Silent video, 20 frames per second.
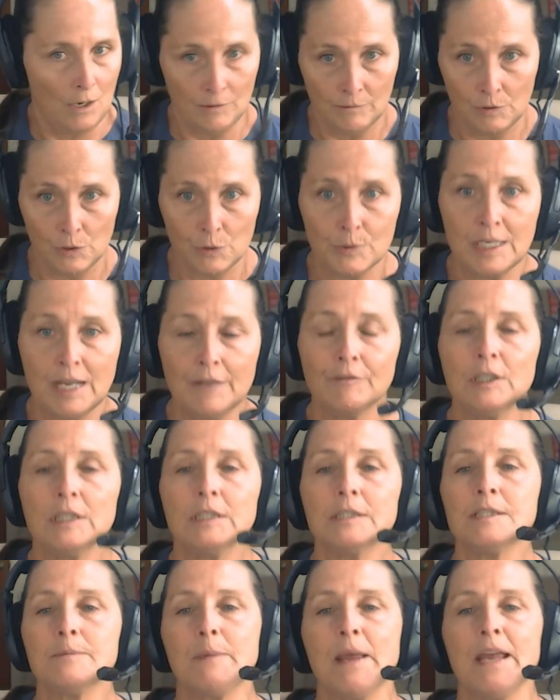use
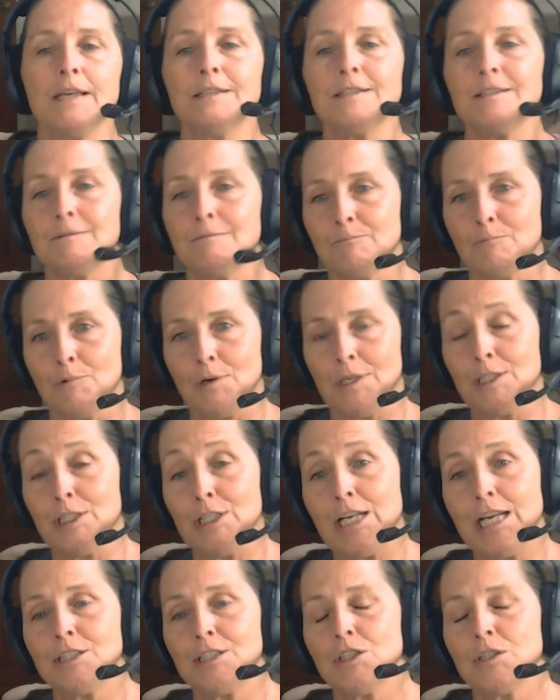evidence-based
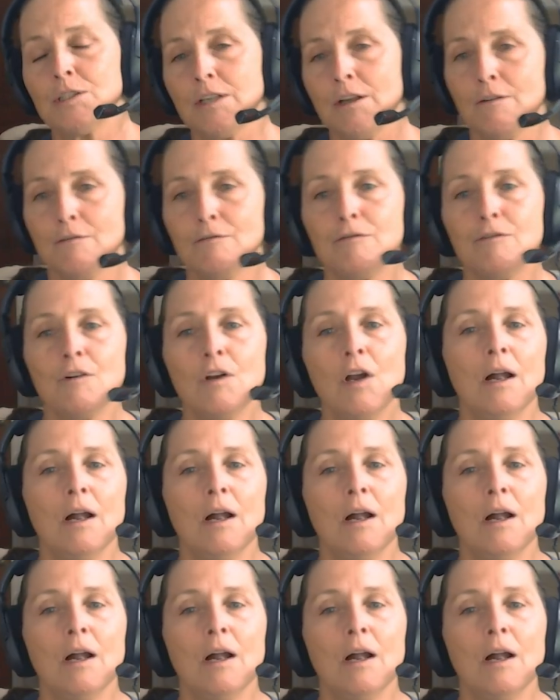presentations of